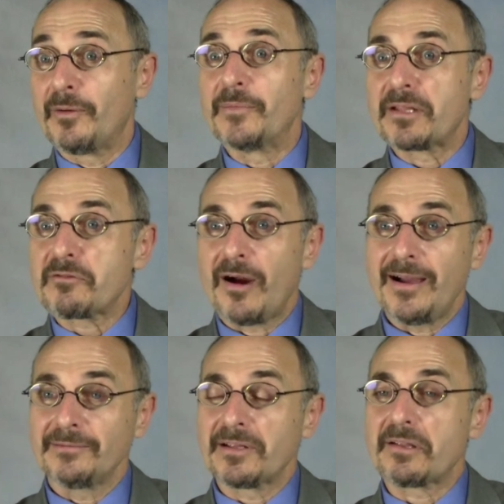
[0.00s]
from this
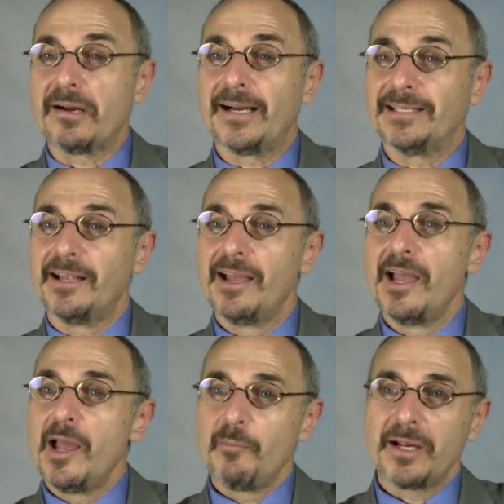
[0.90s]
trial design.
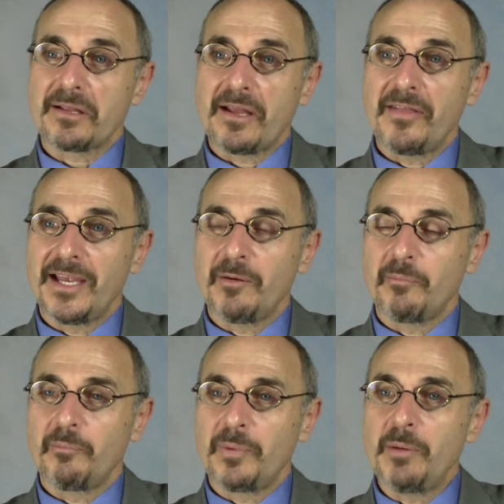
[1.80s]
Because I think
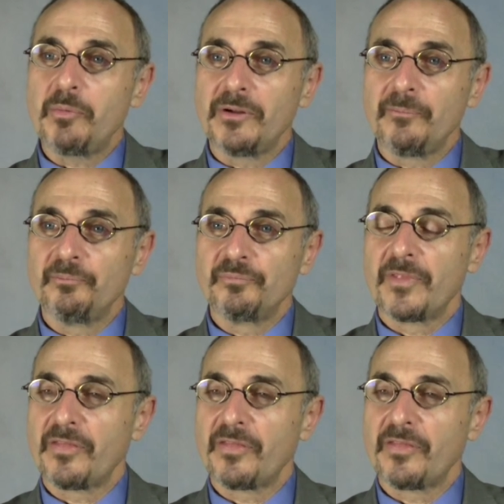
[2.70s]
people